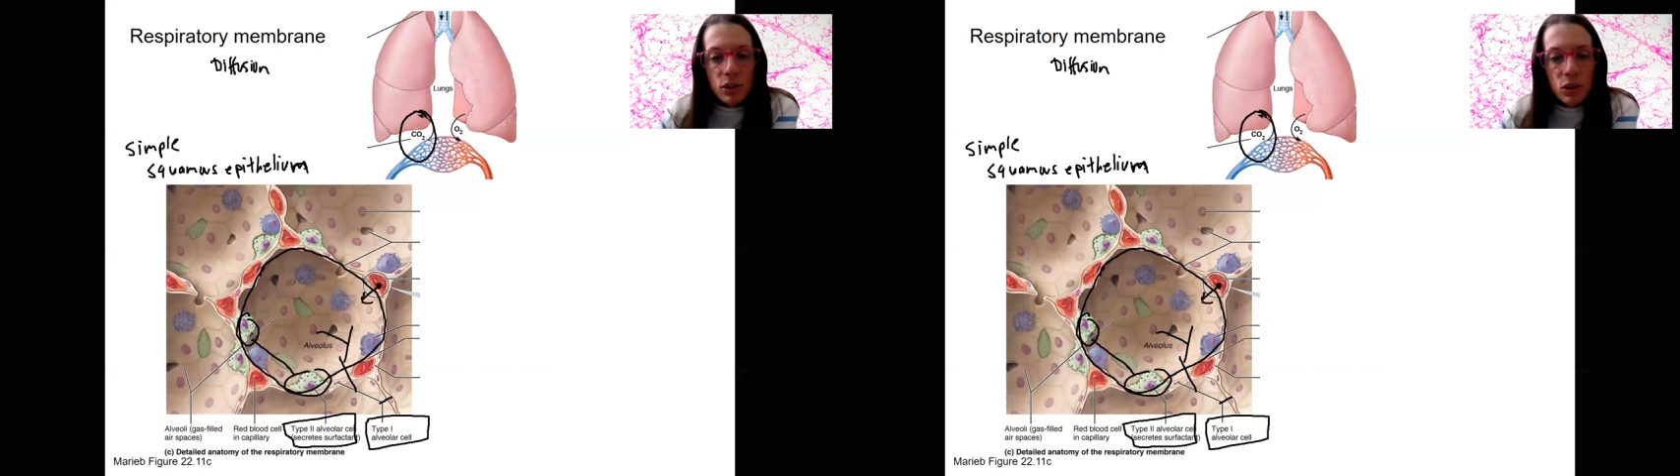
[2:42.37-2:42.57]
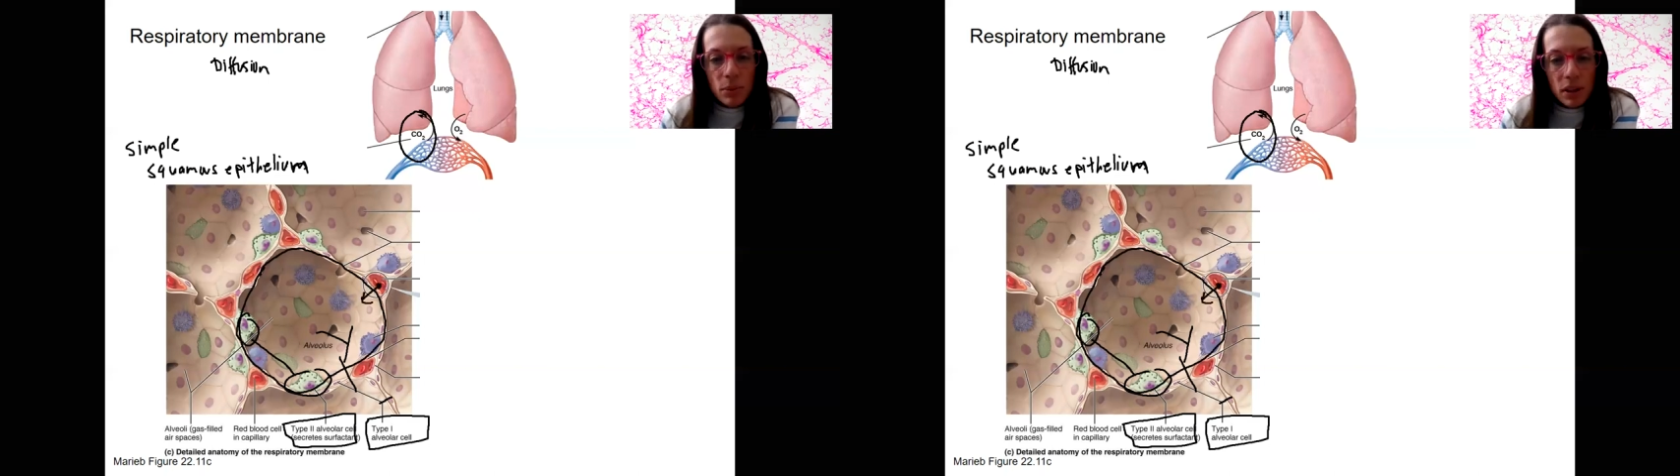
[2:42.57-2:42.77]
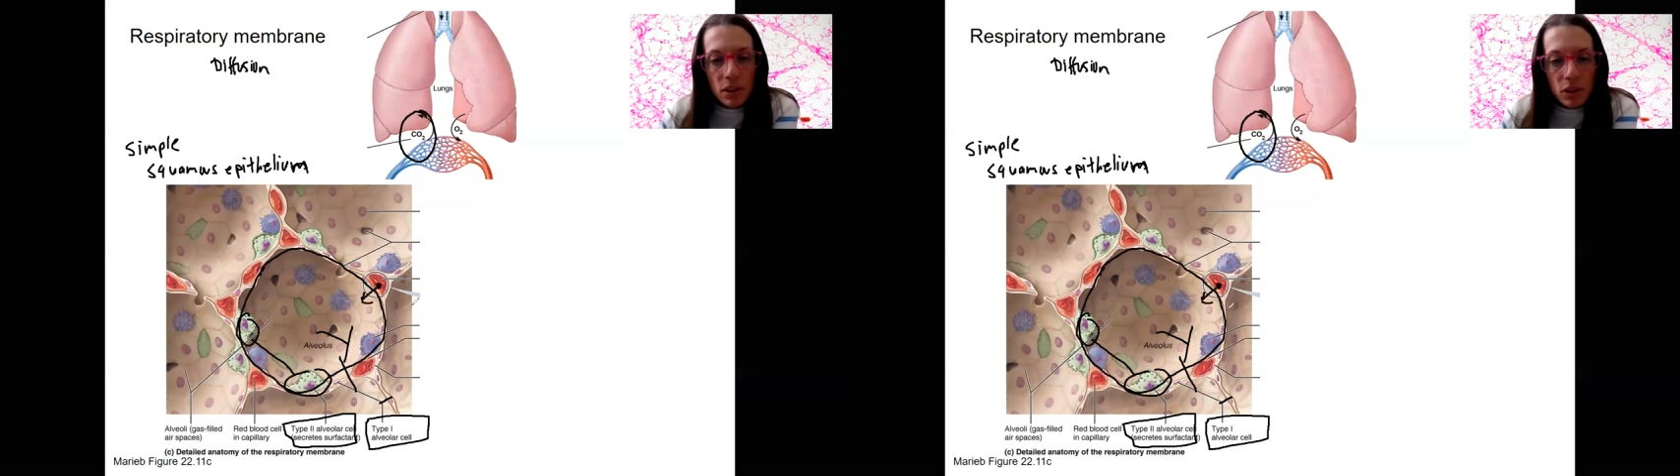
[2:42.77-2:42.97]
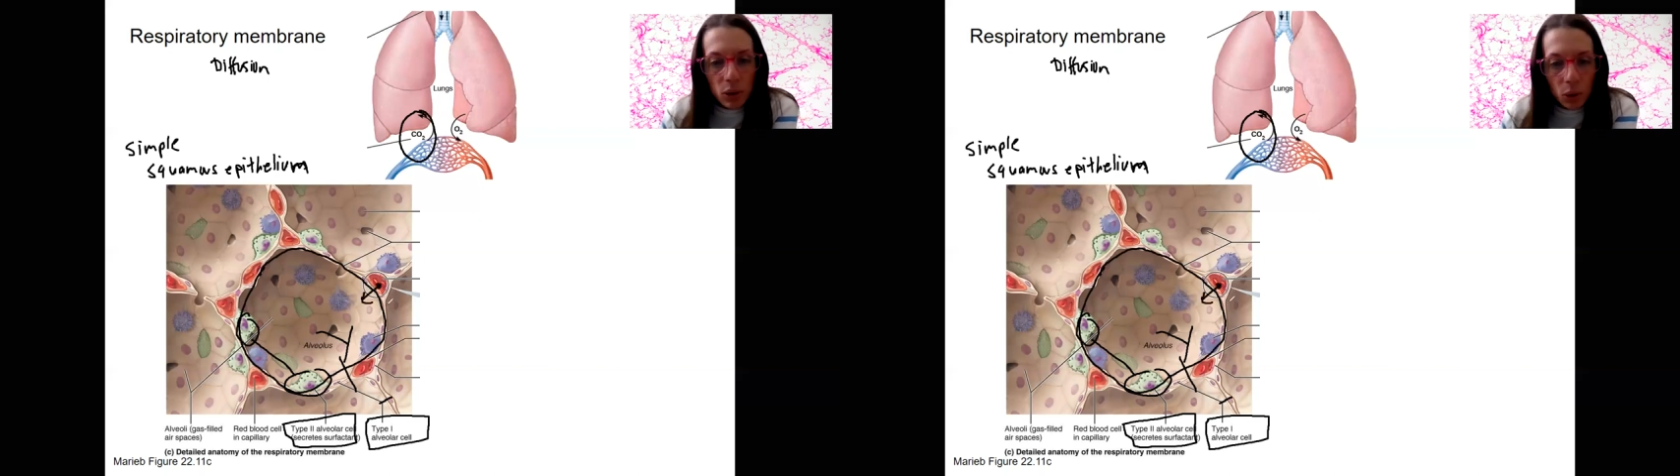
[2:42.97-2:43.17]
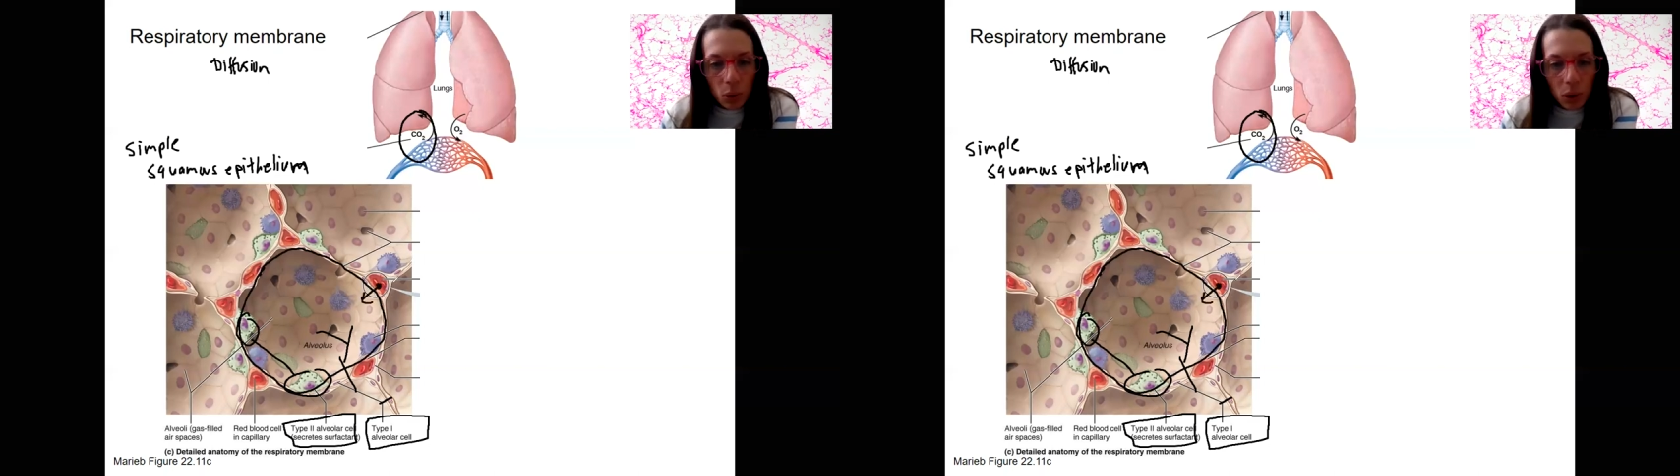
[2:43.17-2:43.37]
zoom
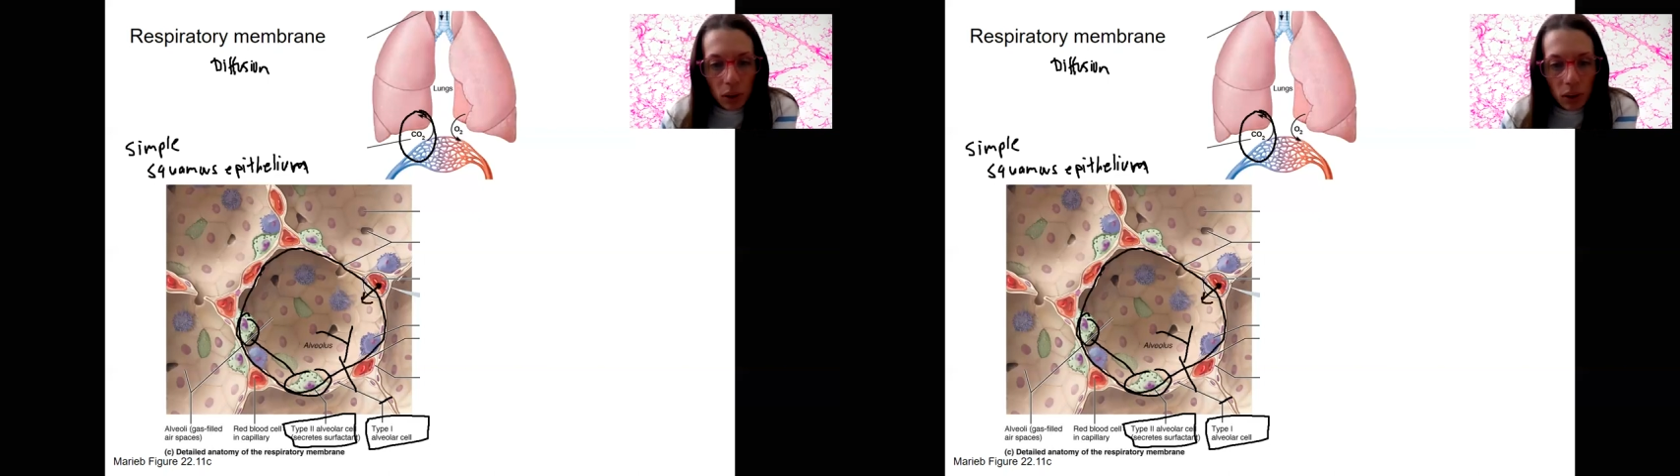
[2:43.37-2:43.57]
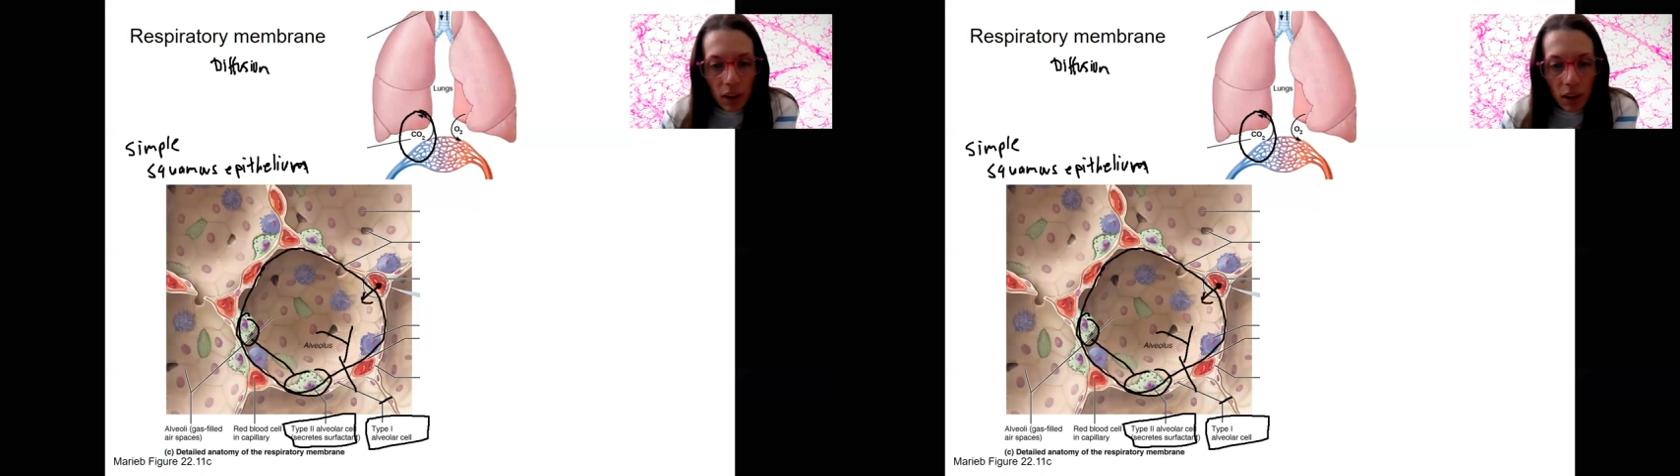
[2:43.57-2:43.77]
into